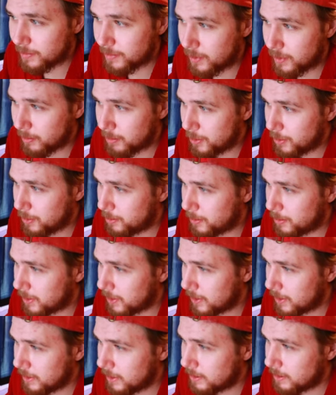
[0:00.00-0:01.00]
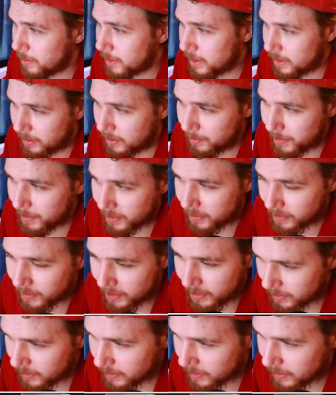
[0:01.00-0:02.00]
They're up two pawns, but
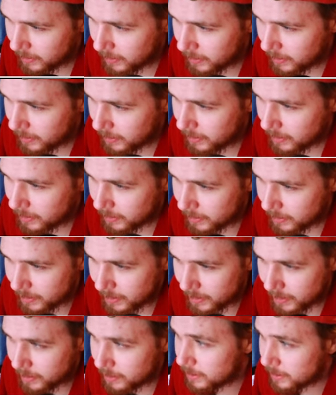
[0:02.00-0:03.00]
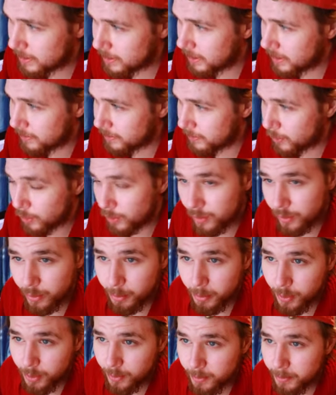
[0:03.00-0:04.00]
apparently this is kind of
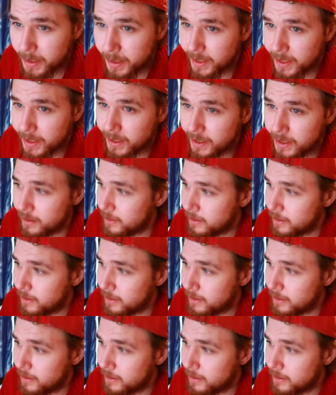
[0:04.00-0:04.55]
holdable by